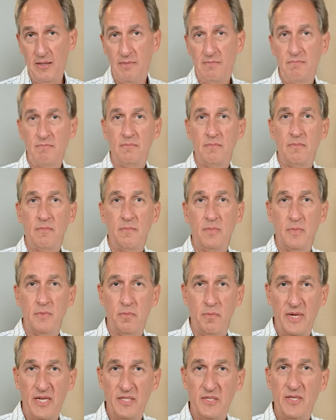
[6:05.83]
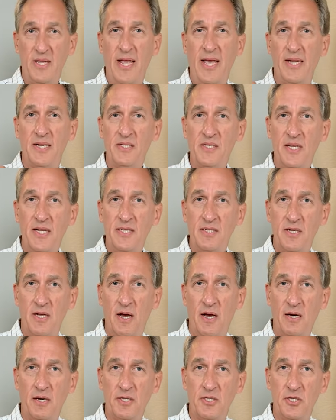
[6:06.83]
It means the
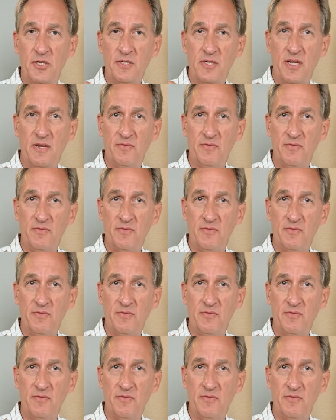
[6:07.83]
anesthesiologist